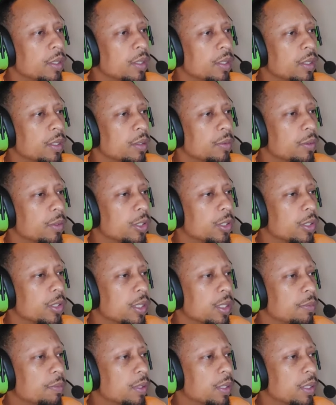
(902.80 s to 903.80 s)
took your
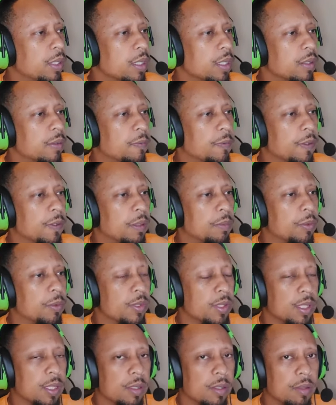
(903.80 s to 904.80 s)
TP at the
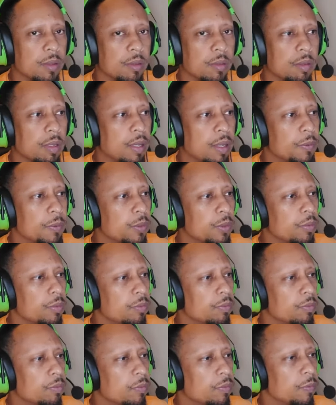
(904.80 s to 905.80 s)
50% level
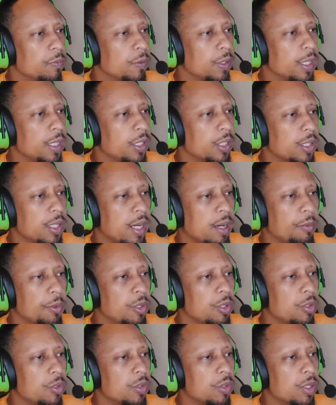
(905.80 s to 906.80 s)
for each time we
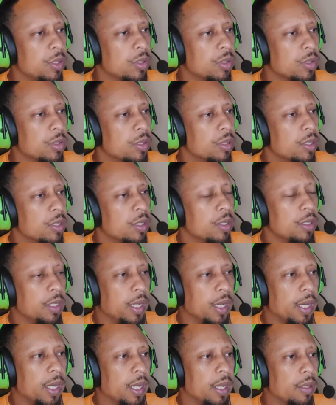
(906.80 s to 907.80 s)
do this.
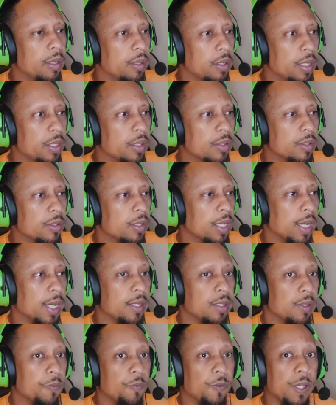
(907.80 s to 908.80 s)
And it
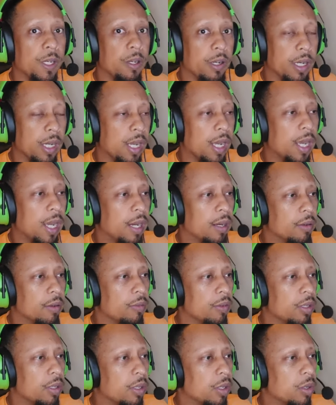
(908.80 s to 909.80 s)
has a very high
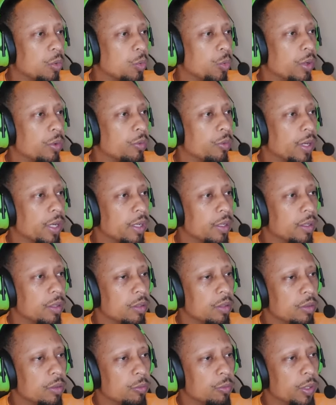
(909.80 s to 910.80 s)
win rate
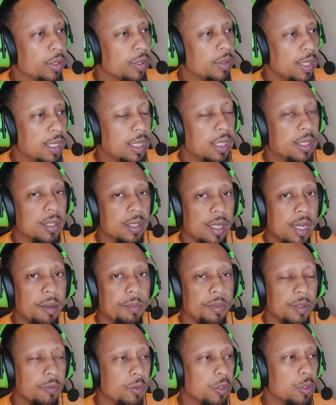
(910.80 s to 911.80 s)
with these
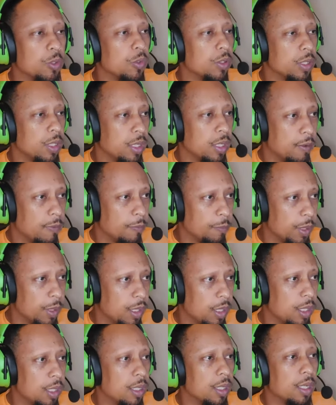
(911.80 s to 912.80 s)
types of news.
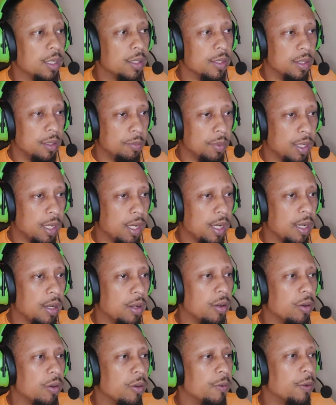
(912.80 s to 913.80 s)
NFP and
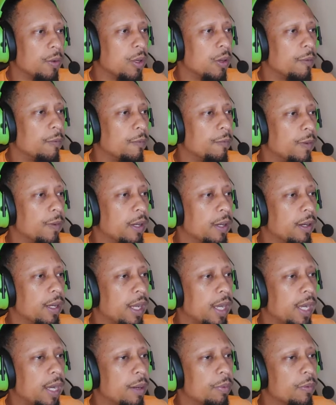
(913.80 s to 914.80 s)
CPI are very
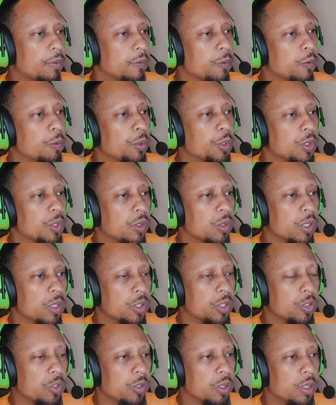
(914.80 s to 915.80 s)
high performers on
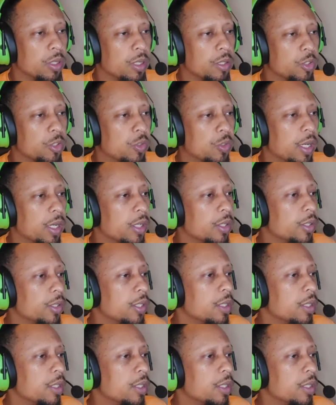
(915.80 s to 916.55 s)
this strategy.